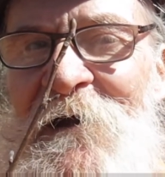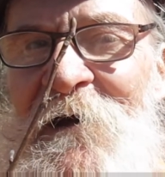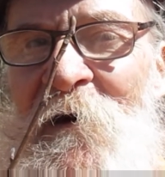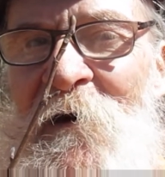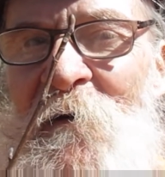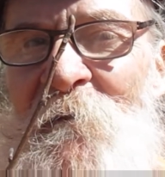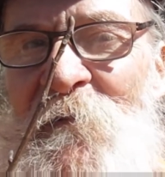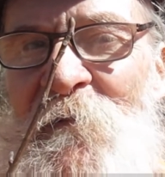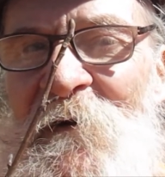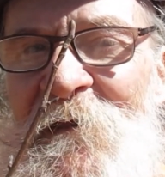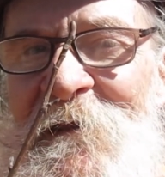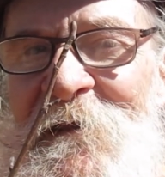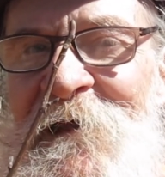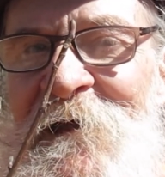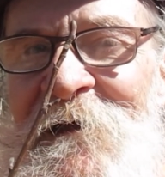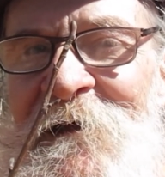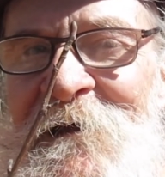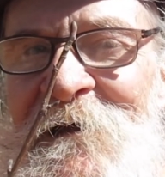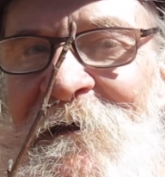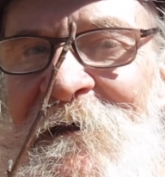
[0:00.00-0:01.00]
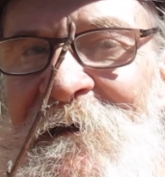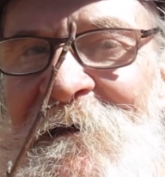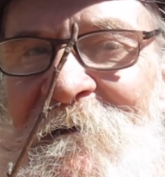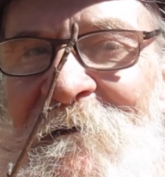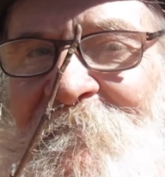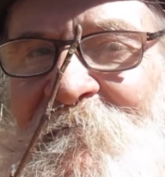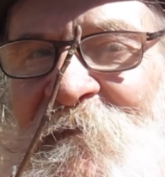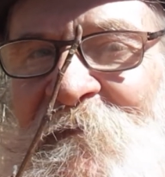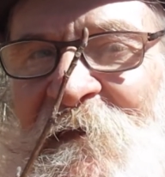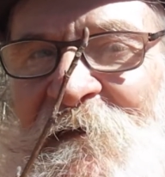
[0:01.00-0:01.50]
open,
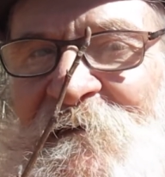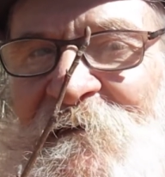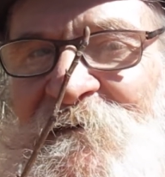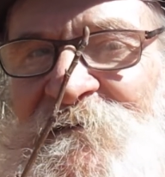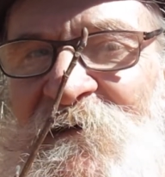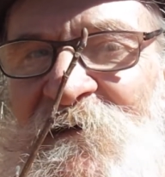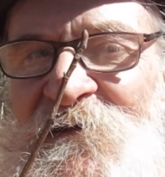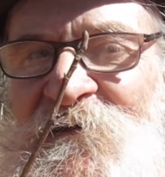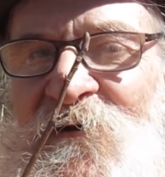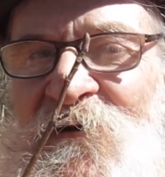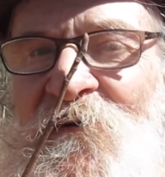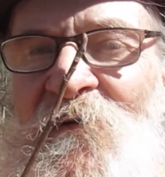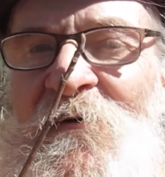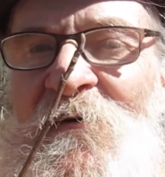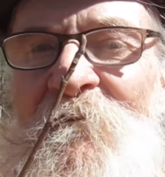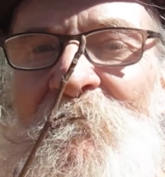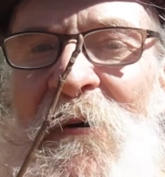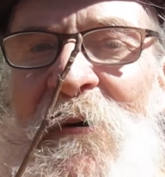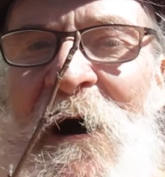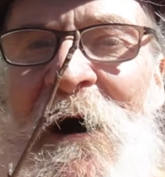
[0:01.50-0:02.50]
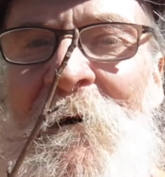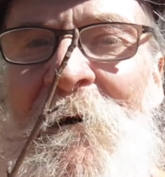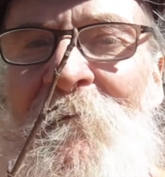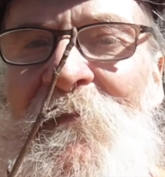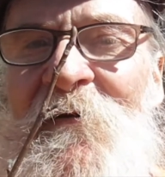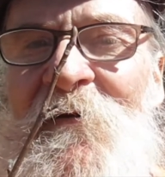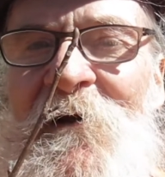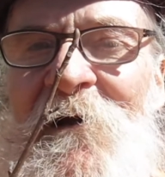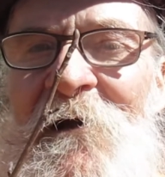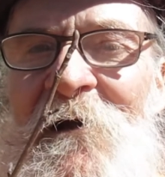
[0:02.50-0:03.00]
is a tulip
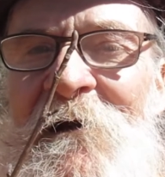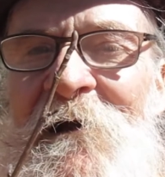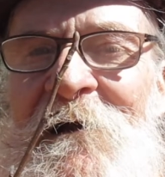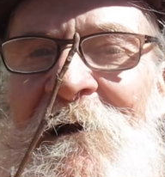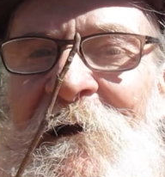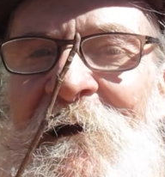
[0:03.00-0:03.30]
poplar.